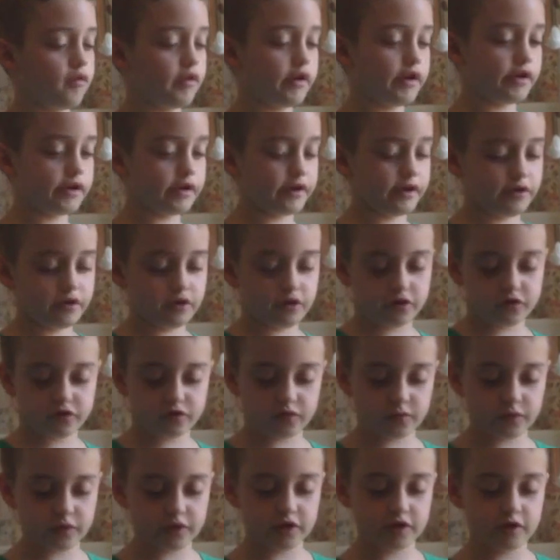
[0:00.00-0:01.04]
really hurts
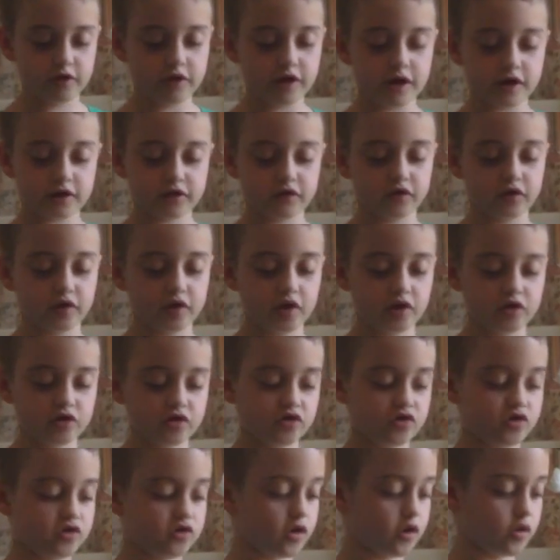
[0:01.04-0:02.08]
when you actually get
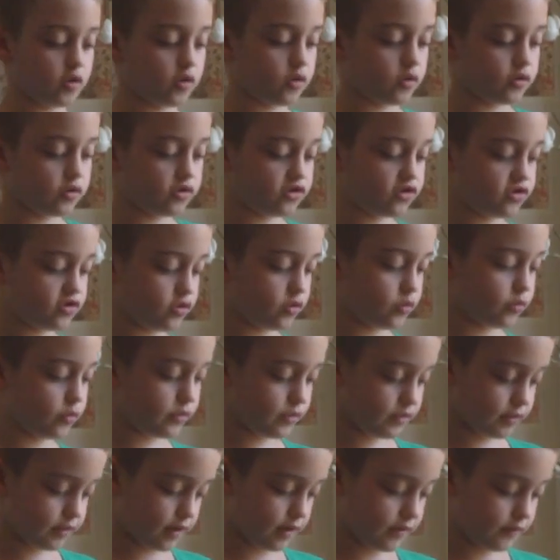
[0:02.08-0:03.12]
shoot
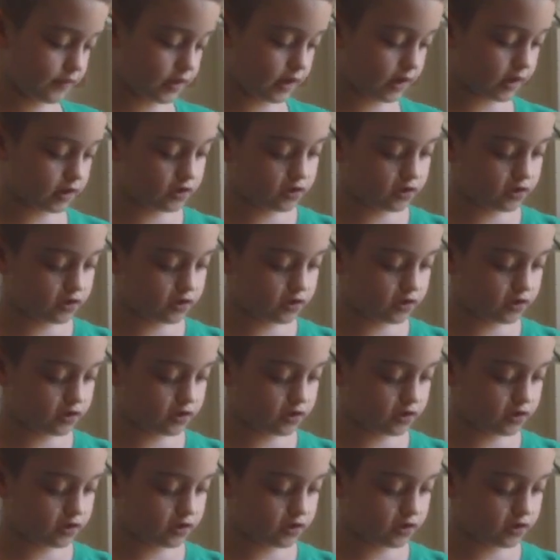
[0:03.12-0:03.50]
with it. I got